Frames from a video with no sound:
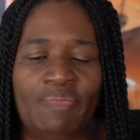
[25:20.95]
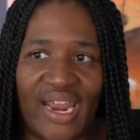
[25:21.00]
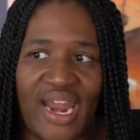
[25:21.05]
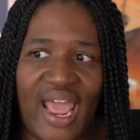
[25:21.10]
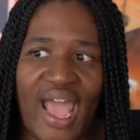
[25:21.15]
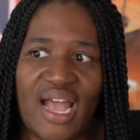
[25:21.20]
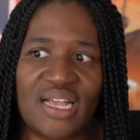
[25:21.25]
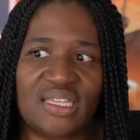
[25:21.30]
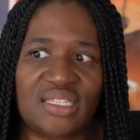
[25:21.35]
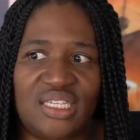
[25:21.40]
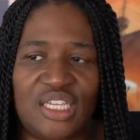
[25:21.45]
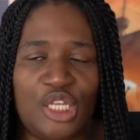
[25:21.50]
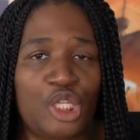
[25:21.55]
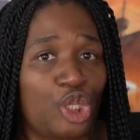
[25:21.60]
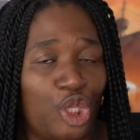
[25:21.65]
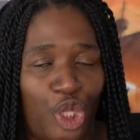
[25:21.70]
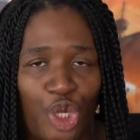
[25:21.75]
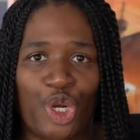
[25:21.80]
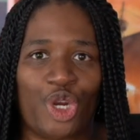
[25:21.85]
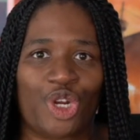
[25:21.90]
And as he
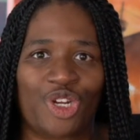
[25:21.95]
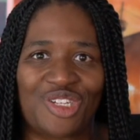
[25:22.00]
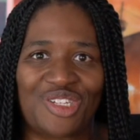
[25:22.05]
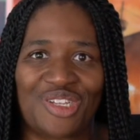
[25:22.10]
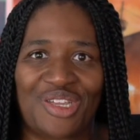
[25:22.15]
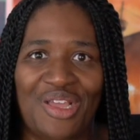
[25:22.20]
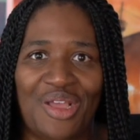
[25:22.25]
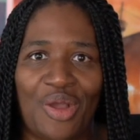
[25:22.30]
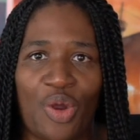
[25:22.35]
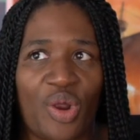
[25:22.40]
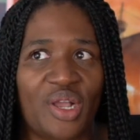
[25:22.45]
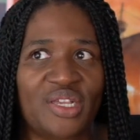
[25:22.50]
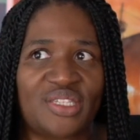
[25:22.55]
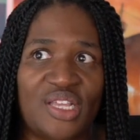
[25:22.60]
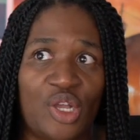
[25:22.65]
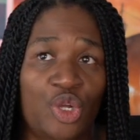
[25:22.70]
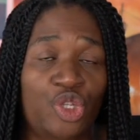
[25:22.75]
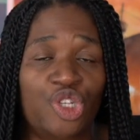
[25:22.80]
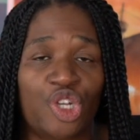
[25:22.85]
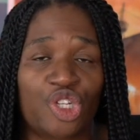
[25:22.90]
learned, or as
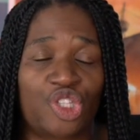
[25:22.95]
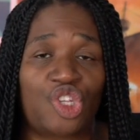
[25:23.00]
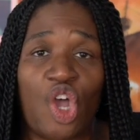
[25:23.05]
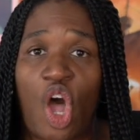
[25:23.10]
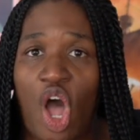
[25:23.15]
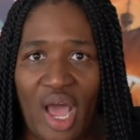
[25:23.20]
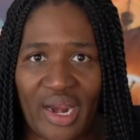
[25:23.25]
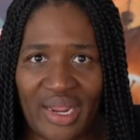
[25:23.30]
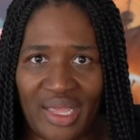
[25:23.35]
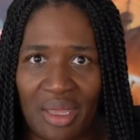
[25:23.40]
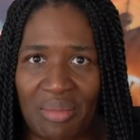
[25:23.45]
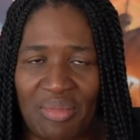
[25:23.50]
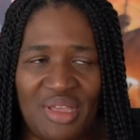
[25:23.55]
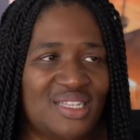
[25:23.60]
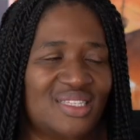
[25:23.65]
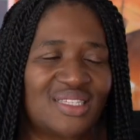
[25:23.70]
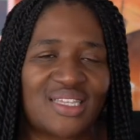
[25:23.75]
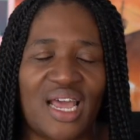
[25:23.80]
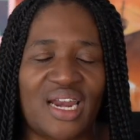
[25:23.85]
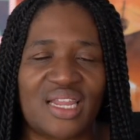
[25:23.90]
Unya taught him
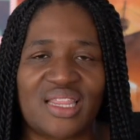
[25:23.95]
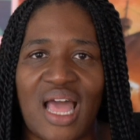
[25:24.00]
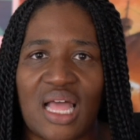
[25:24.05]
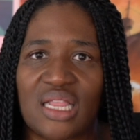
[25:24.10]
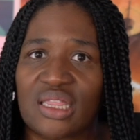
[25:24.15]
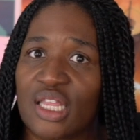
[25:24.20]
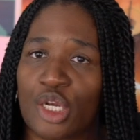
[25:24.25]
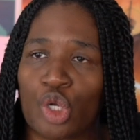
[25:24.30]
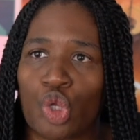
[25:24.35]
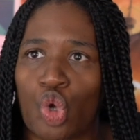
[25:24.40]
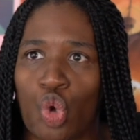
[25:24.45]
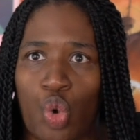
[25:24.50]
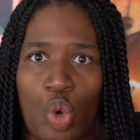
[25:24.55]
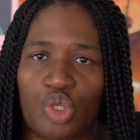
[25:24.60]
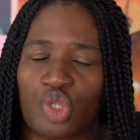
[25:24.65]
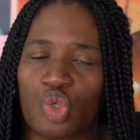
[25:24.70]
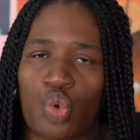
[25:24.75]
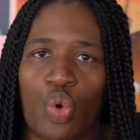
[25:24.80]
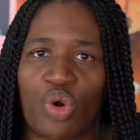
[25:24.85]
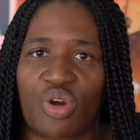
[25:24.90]
inside of that little
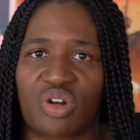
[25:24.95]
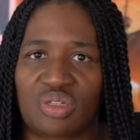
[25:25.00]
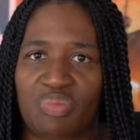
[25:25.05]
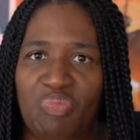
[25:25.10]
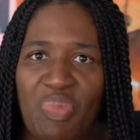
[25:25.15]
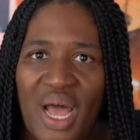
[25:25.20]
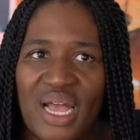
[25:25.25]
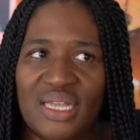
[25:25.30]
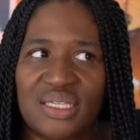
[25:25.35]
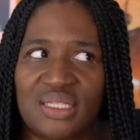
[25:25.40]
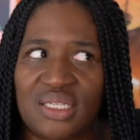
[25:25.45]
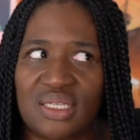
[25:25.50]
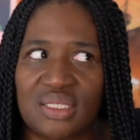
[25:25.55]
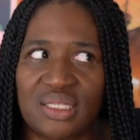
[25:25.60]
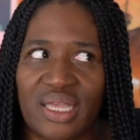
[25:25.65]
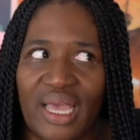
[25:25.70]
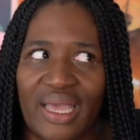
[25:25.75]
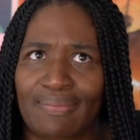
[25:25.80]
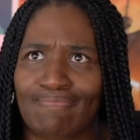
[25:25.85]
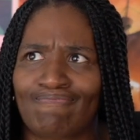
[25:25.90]
close quarters bus,
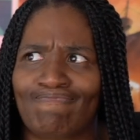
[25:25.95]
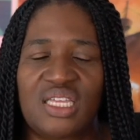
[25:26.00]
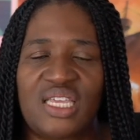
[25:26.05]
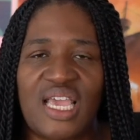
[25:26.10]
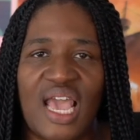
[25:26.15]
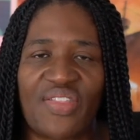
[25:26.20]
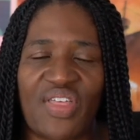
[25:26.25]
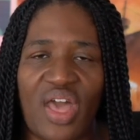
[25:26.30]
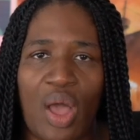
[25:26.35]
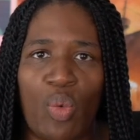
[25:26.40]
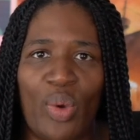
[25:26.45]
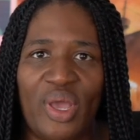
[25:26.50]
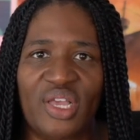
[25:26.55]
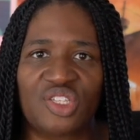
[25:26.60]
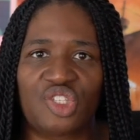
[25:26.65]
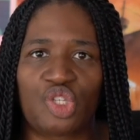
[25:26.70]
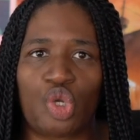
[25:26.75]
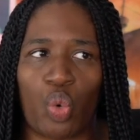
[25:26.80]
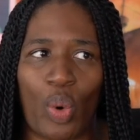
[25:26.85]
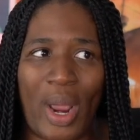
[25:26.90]
he's like, yeah, that
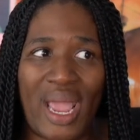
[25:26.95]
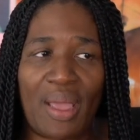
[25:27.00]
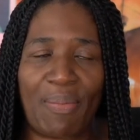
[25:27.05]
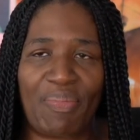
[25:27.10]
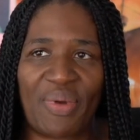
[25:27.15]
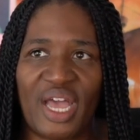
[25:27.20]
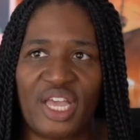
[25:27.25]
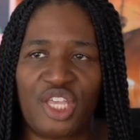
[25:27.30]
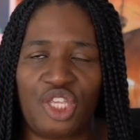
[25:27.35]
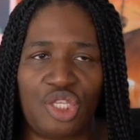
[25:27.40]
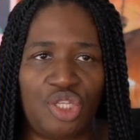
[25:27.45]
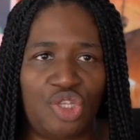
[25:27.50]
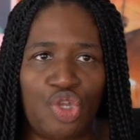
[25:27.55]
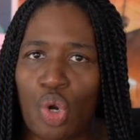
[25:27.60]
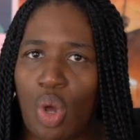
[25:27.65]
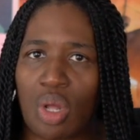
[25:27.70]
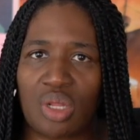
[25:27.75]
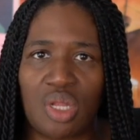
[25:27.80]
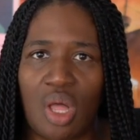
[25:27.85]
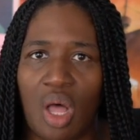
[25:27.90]
wing's great, but you
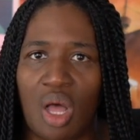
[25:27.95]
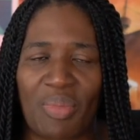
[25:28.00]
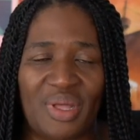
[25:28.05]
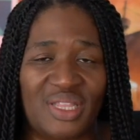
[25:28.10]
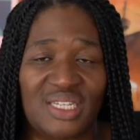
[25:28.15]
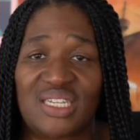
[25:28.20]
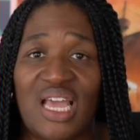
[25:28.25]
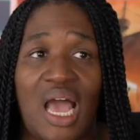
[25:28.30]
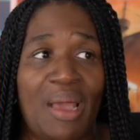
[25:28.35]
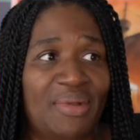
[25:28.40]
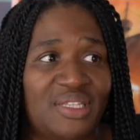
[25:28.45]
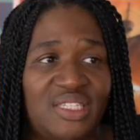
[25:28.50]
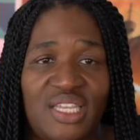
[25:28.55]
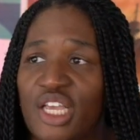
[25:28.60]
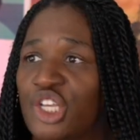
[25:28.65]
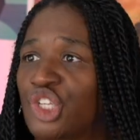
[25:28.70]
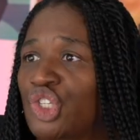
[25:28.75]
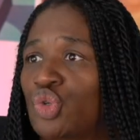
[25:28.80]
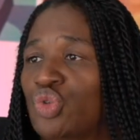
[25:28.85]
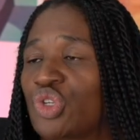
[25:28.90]
know how long? By the time it
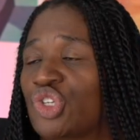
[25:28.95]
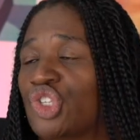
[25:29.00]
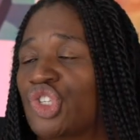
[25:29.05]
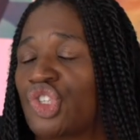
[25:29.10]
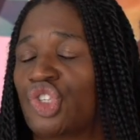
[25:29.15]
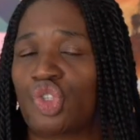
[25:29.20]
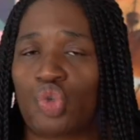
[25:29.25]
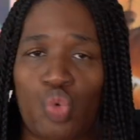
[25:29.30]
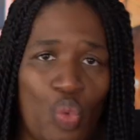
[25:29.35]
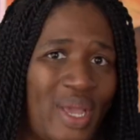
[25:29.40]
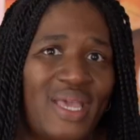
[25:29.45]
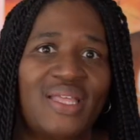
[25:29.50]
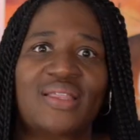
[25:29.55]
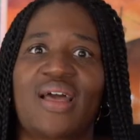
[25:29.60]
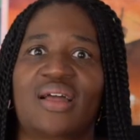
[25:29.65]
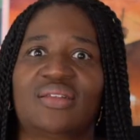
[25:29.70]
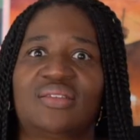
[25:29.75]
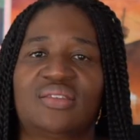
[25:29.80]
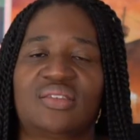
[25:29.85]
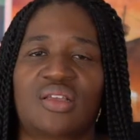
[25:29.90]
takes you to swing
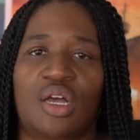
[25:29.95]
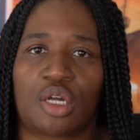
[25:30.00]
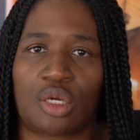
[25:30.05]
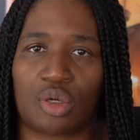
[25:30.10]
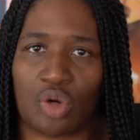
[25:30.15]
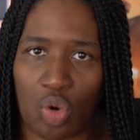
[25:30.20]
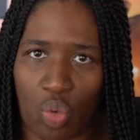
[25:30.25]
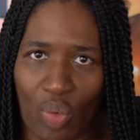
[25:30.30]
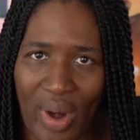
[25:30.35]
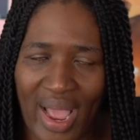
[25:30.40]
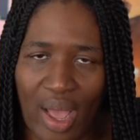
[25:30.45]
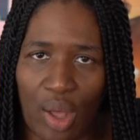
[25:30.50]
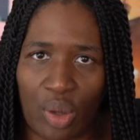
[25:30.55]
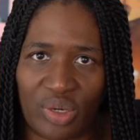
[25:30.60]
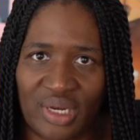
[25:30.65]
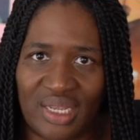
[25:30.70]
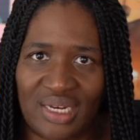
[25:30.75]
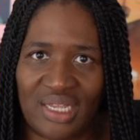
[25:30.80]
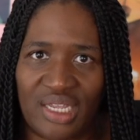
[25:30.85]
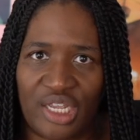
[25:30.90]
that sucker
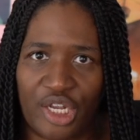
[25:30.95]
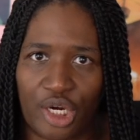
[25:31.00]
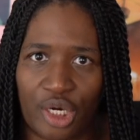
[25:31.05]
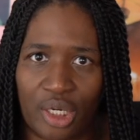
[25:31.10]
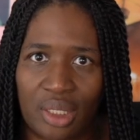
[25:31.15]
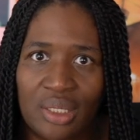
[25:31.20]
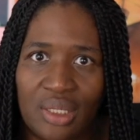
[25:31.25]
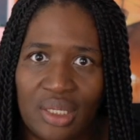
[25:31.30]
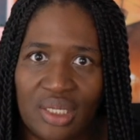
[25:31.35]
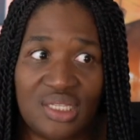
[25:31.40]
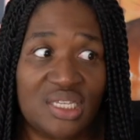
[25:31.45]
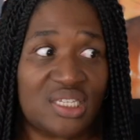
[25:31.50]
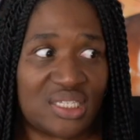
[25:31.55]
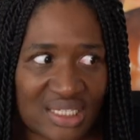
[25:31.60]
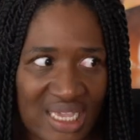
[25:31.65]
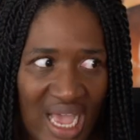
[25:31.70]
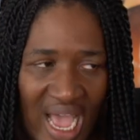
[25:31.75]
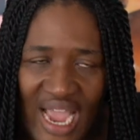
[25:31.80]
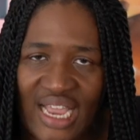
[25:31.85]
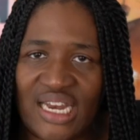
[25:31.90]
around in here, this
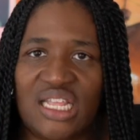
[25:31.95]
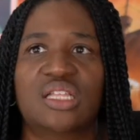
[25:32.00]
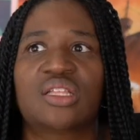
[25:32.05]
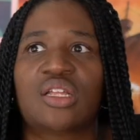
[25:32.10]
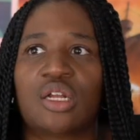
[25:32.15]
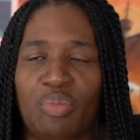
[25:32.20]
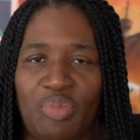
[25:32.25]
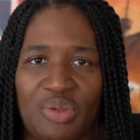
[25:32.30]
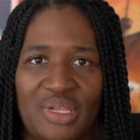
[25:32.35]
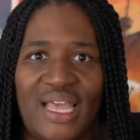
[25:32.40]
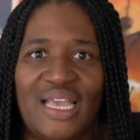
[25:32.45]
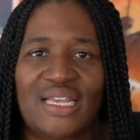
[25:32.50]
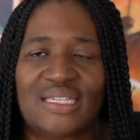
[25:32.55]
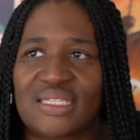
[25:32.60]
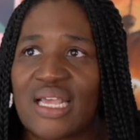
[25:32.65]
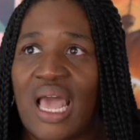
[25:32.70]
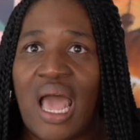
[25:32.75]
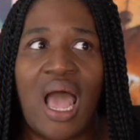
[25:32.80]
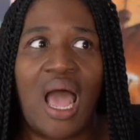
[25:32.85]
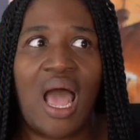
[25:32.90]
tiny little place.